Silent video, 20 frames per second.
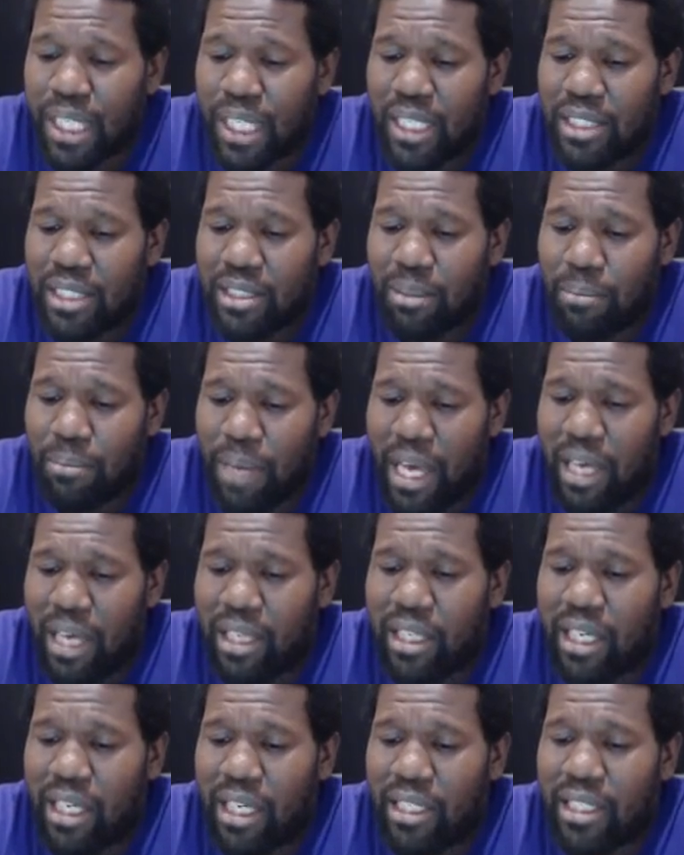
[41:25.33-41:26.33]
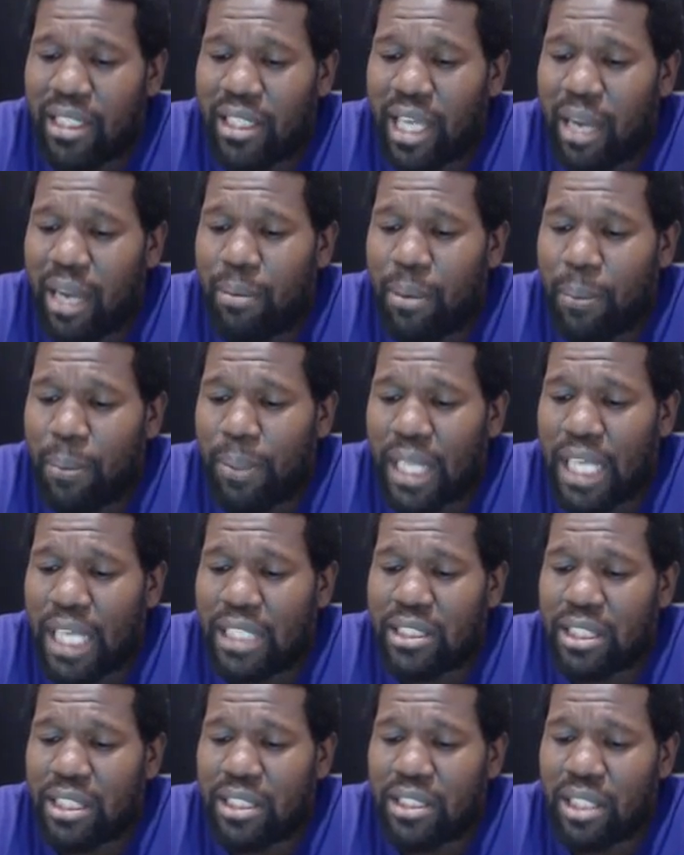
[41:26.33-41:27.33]
Samega, and the neighboring
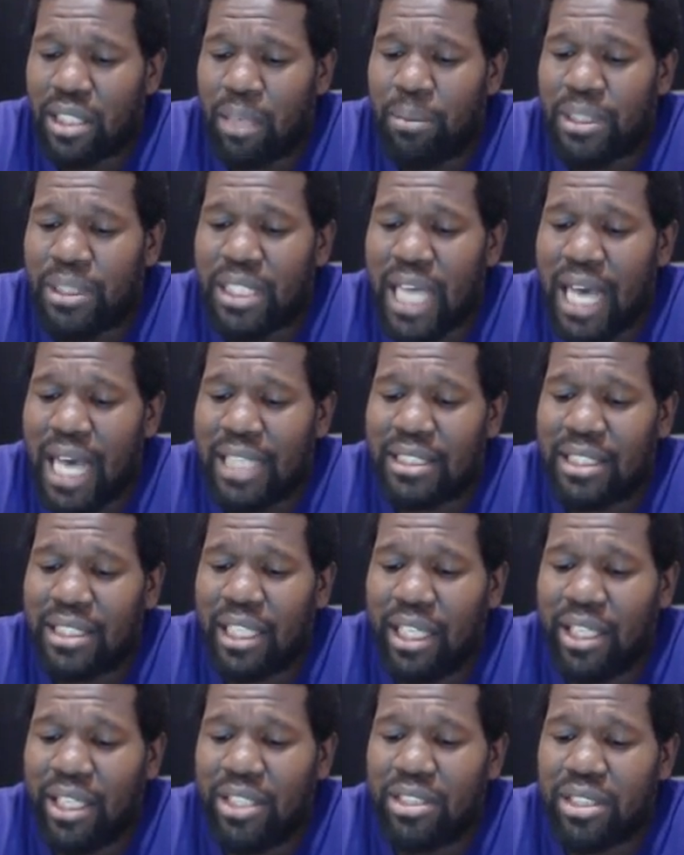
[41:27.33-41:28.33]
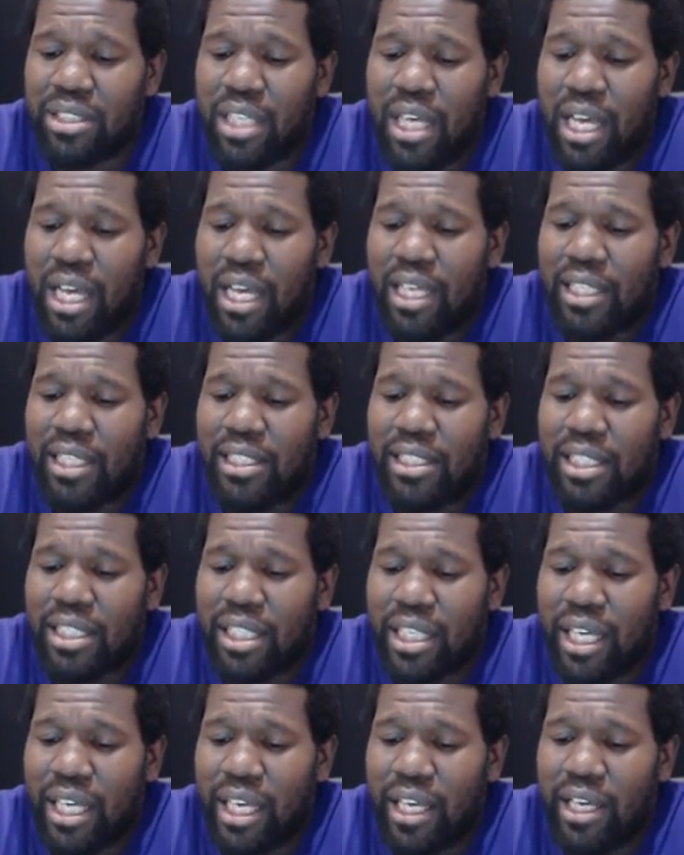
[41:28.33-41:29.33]
places, and besides these,
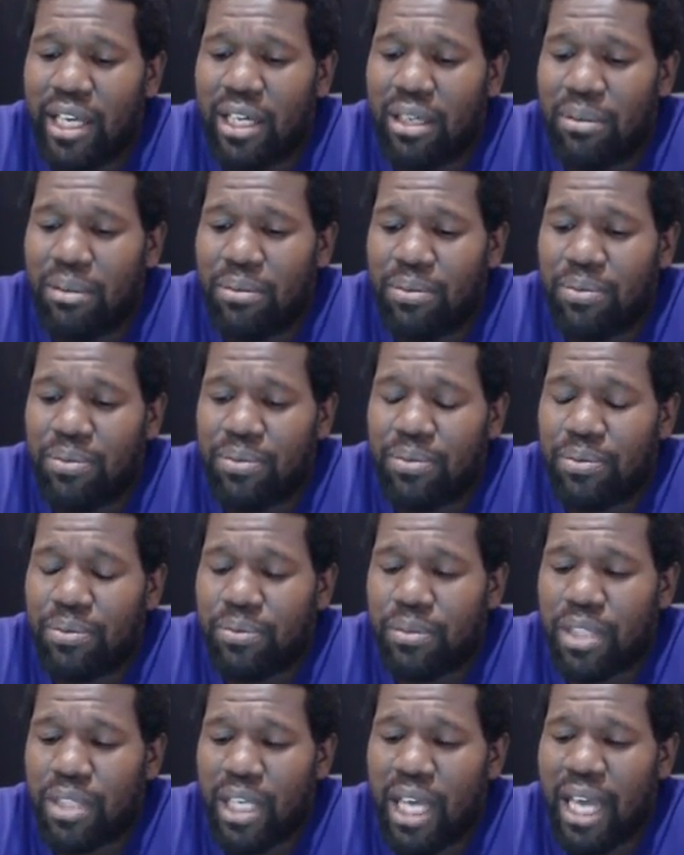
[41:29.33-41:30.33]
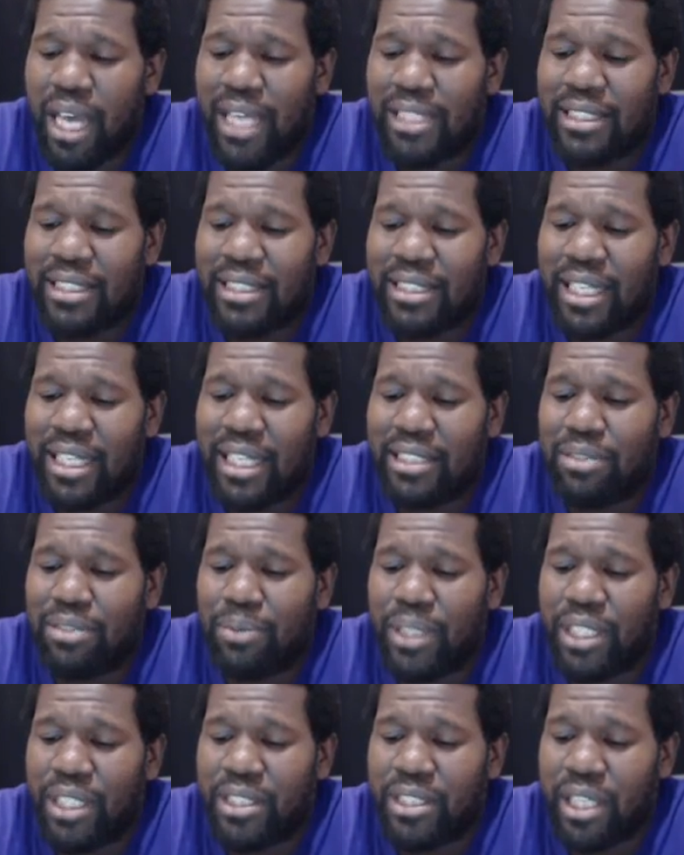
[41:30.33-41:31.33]
Shechem and
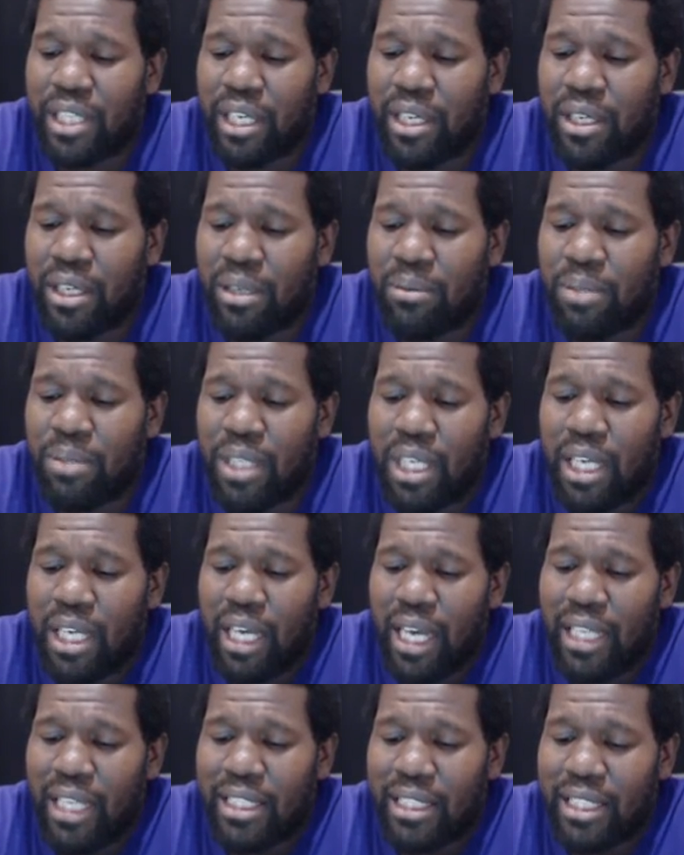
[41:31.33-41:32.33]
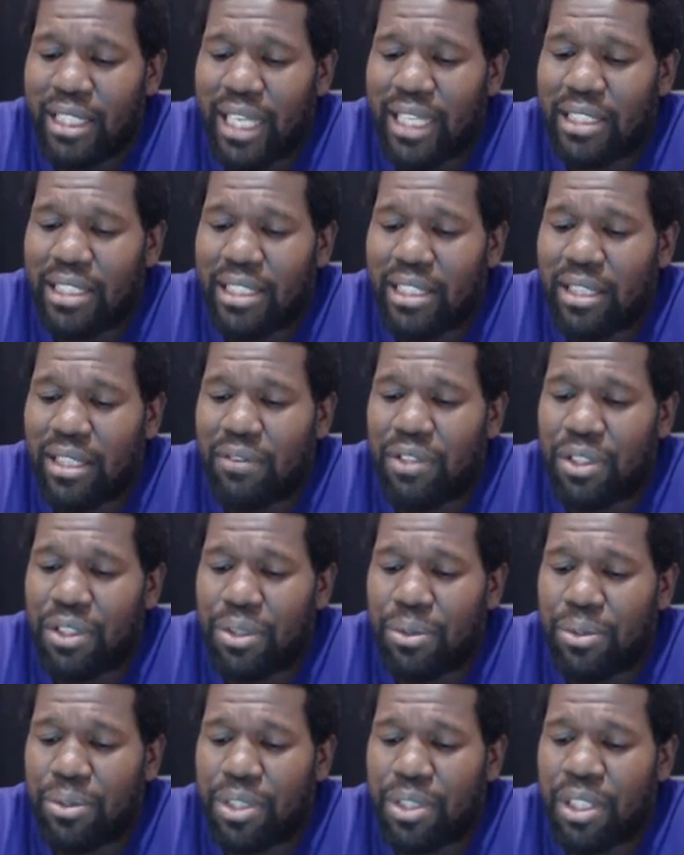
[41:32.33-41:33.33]
Jezreelzim, and the nation of the
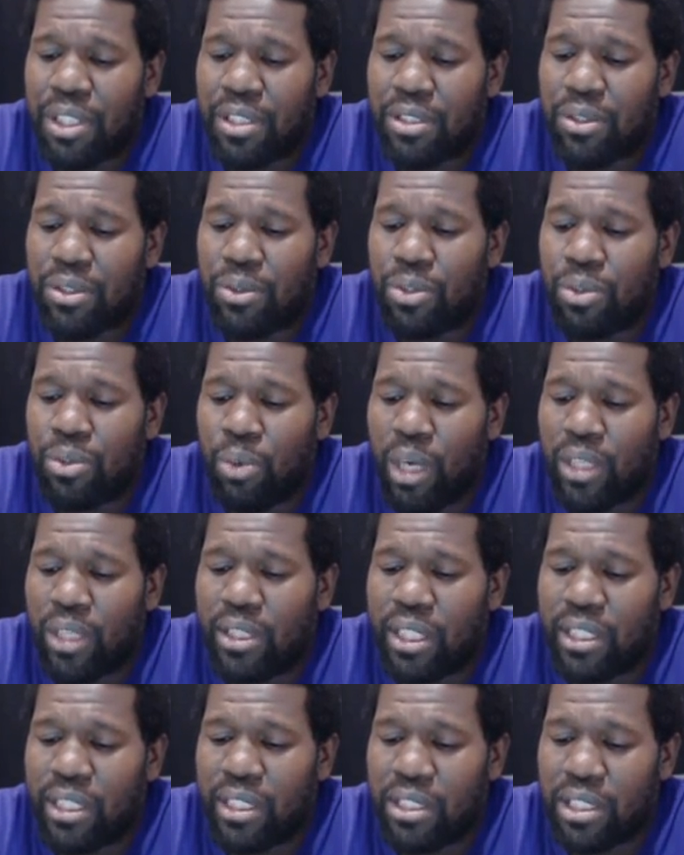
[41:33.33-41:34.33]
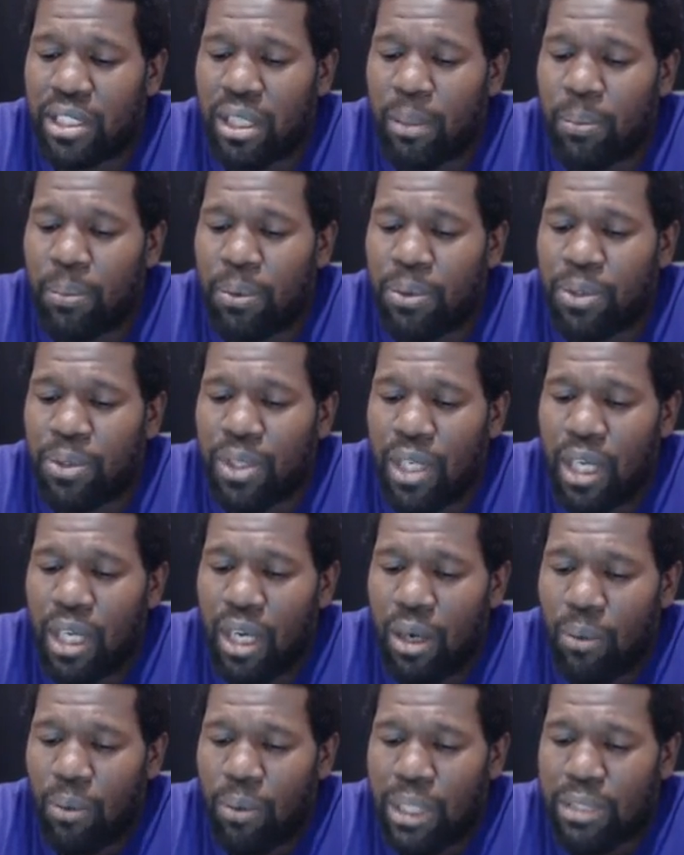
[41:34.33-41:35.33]
Kuthians, who dwelt at the temple,
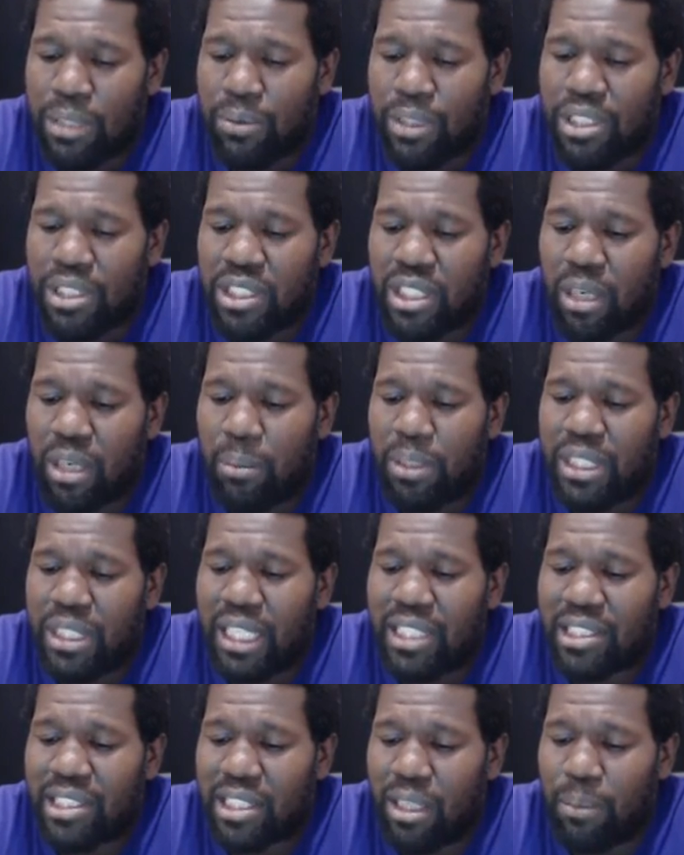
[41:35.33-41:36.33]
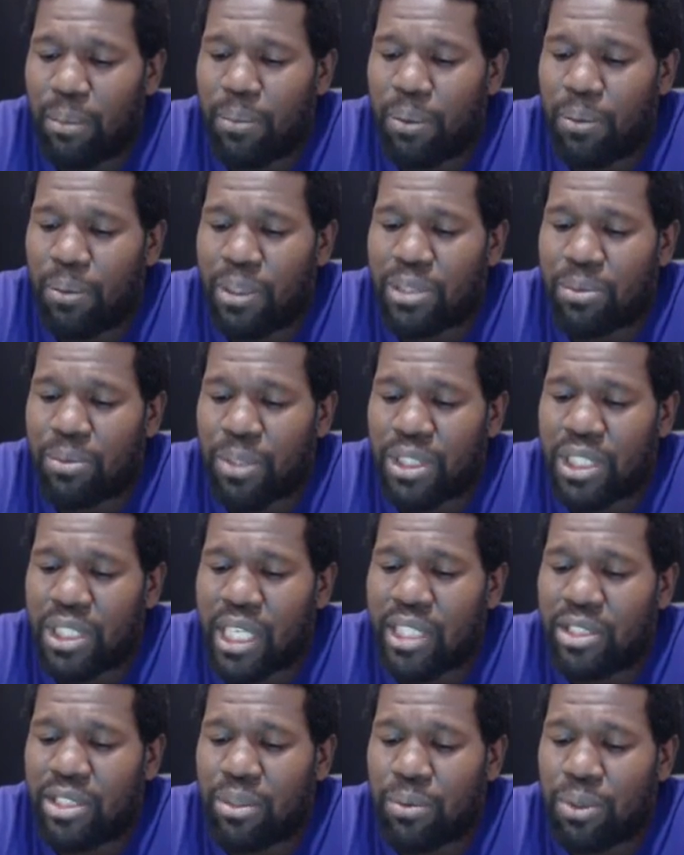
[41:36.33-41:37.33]
which resembled their temple which was
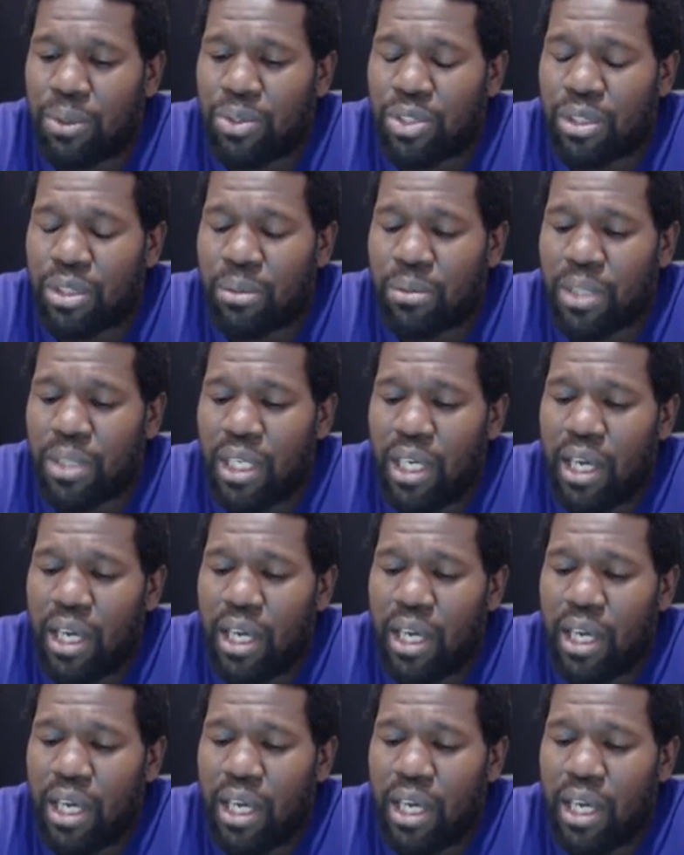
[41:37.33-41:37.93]
at Jerusalem.